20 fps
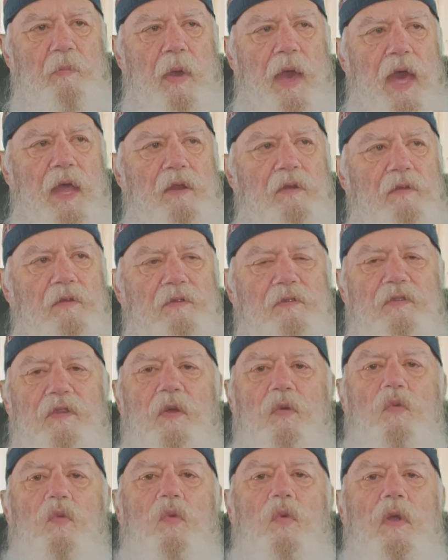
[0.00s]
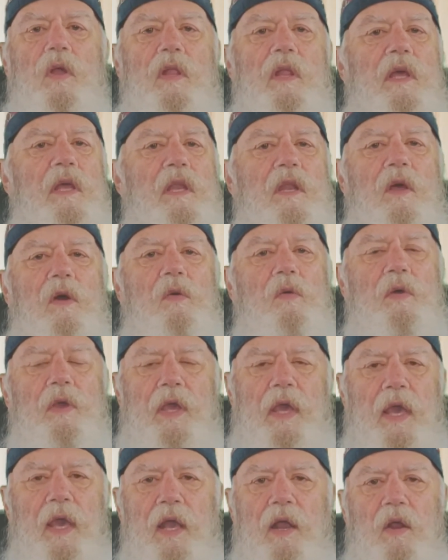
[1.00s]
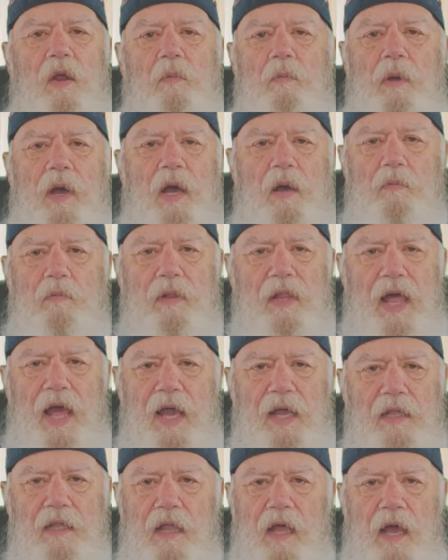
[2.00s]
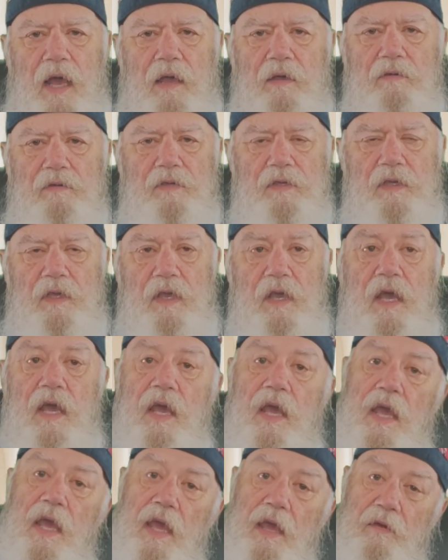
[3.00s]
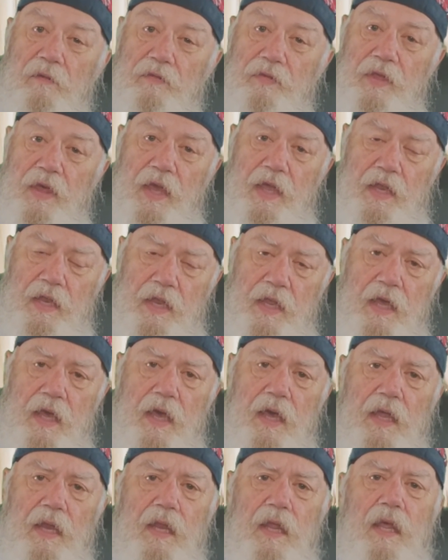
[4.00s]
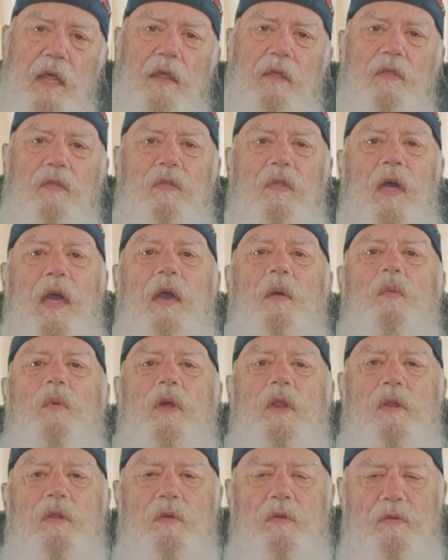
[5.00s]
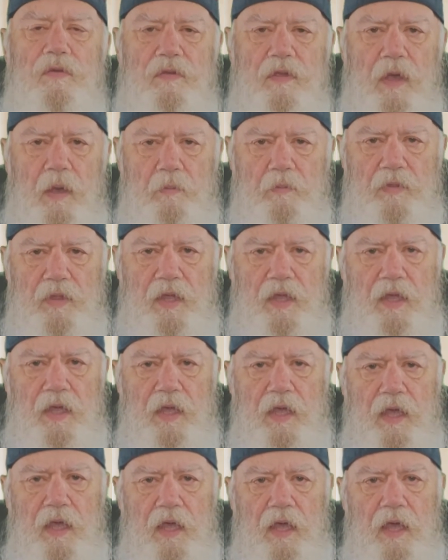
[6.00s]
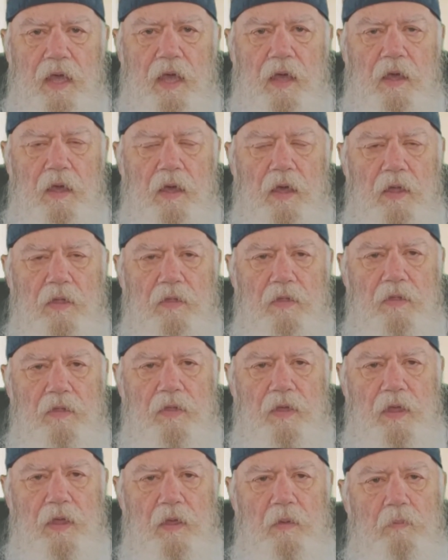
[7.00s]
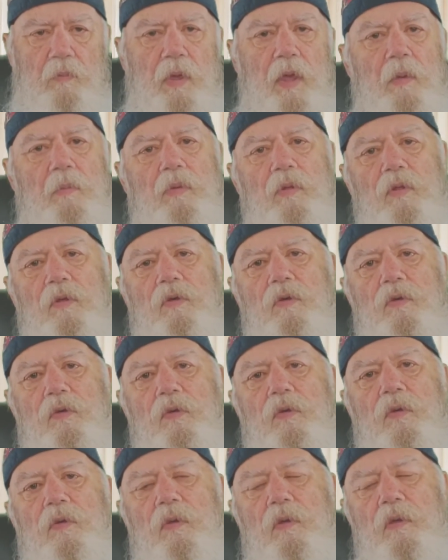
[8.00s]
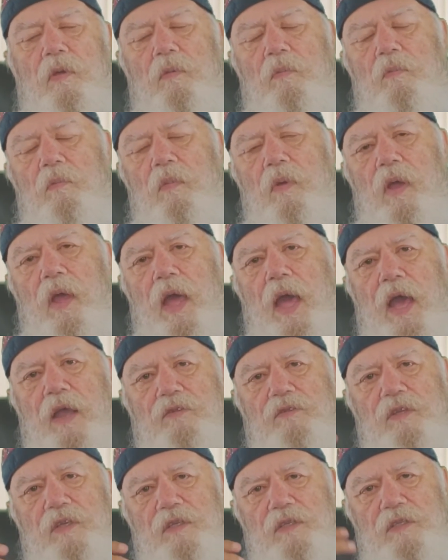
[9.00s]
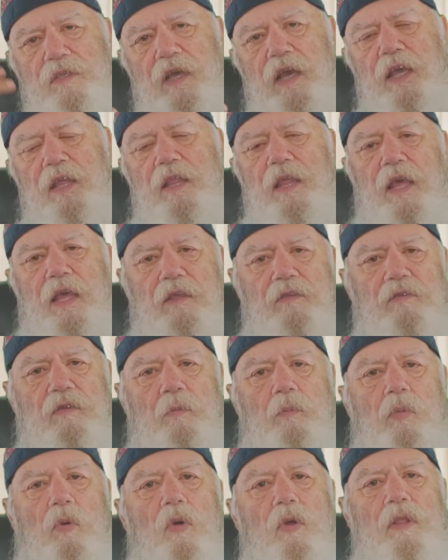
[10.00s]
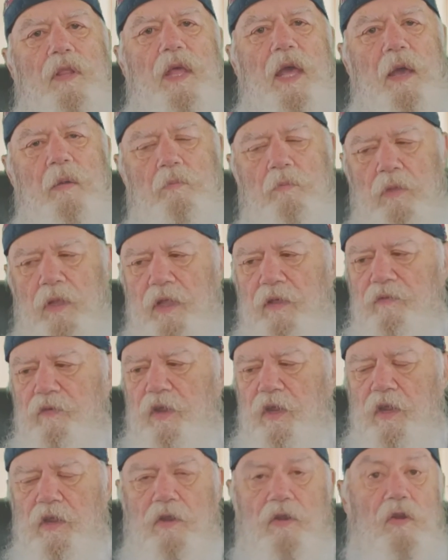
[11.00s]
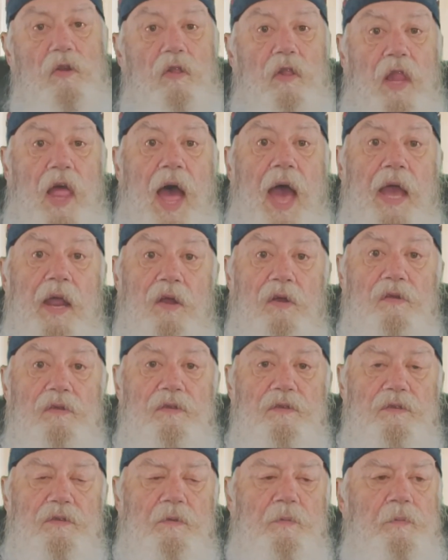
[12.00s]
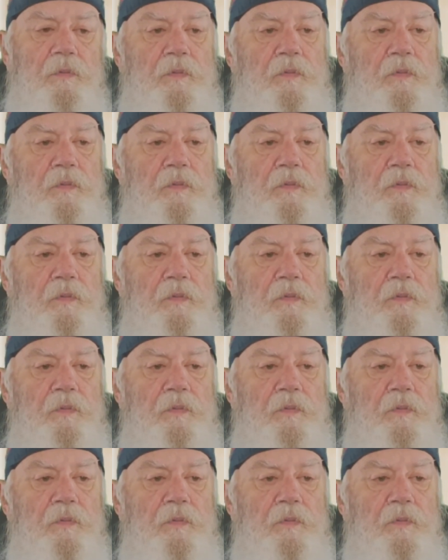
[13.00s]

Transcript: Matters that really don't care about black lives. If they did, they would do something. The people who actually say they support that and believe in it are liars,